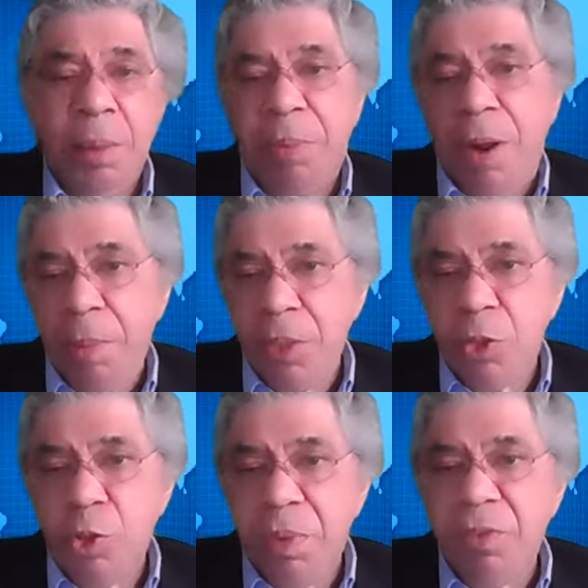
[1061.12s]

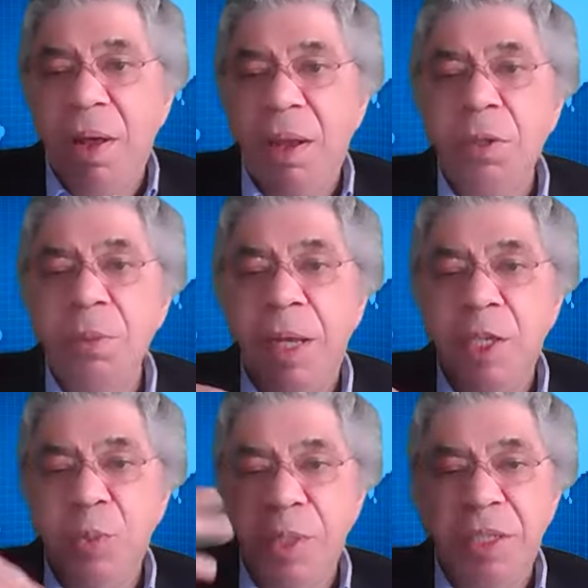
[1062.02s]
promised to be followed by
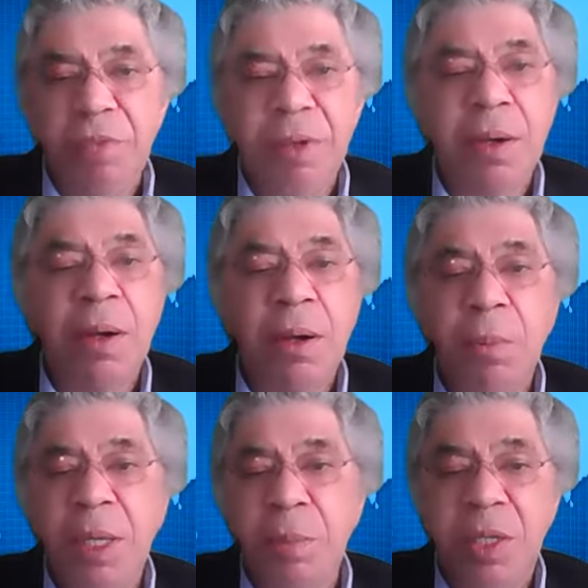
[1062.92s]
specific
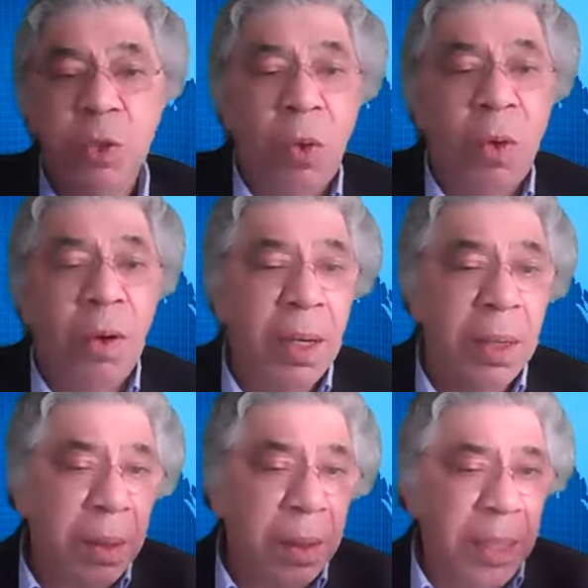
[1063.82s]
commitments,
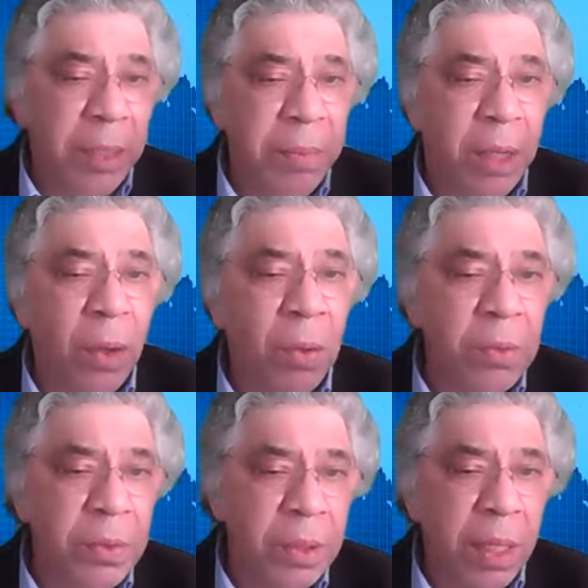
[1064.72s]
or, let me
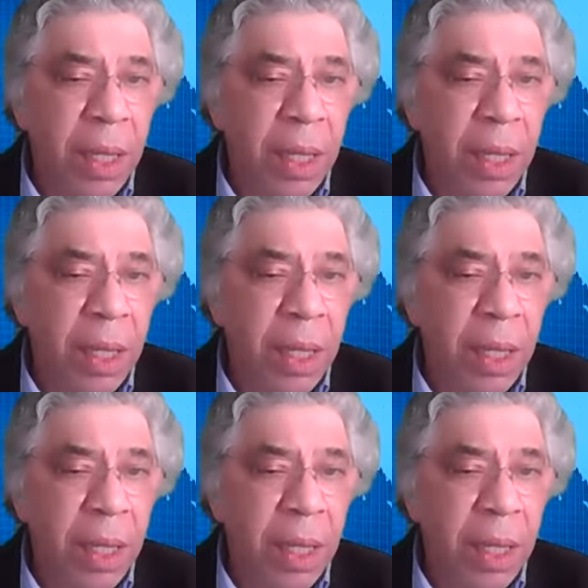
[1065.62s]
quote,